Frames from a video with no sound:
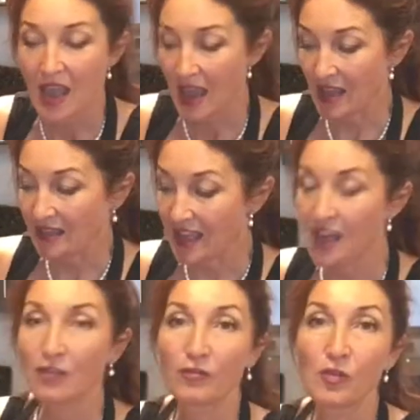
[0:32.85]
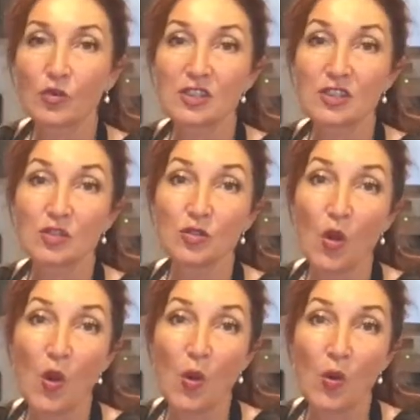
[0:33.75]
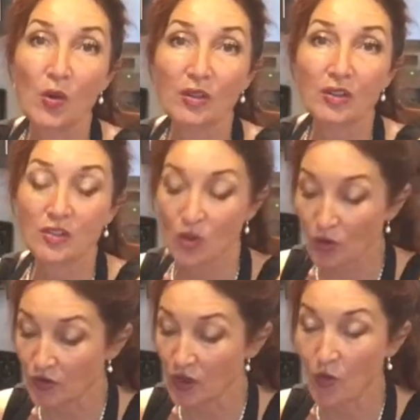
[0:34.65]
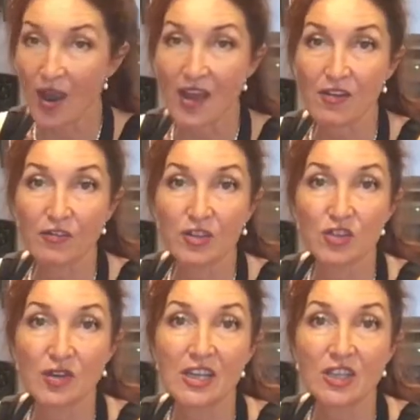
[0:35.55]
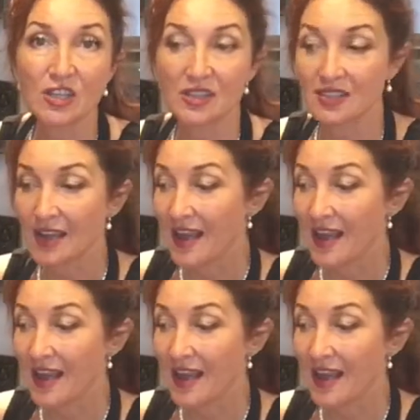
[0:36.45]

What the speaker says: and canned foods, as you know, don't require refrigerations.